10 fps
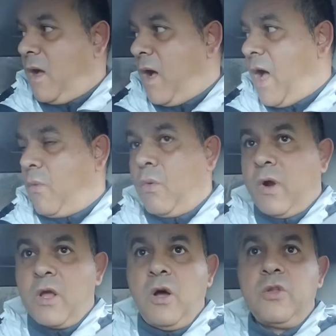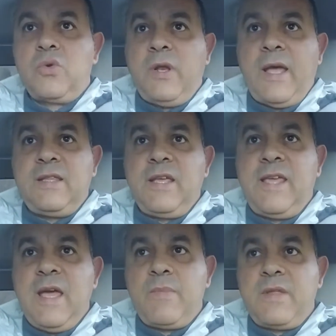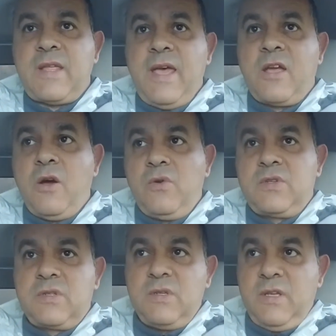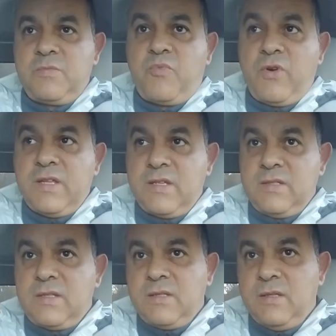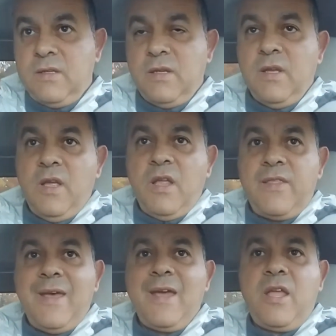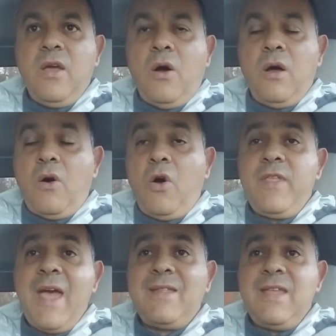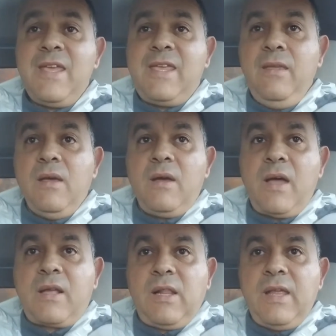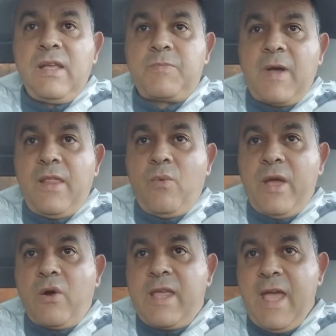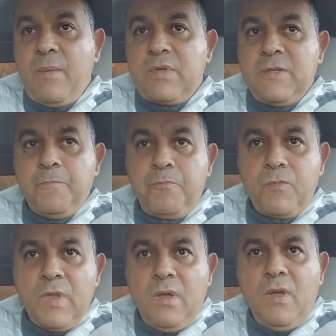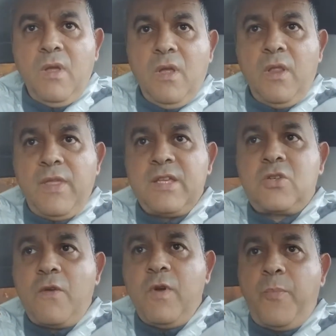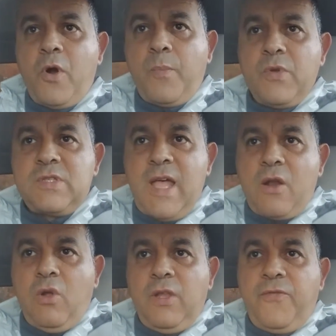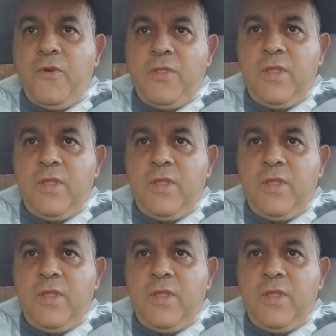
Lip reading: I would want to go to an ID camp that the head coach is present. All the ID clinics, by the way, or camps, they serve a purpose not only for